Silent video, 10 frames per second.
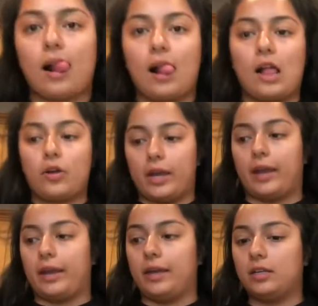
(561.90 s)
Okay,
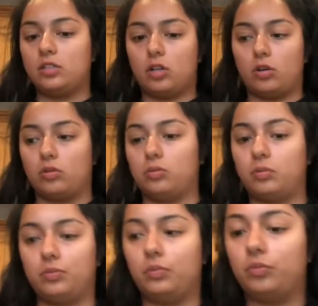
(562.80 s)
so
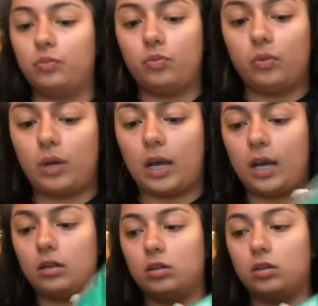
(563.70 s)
I know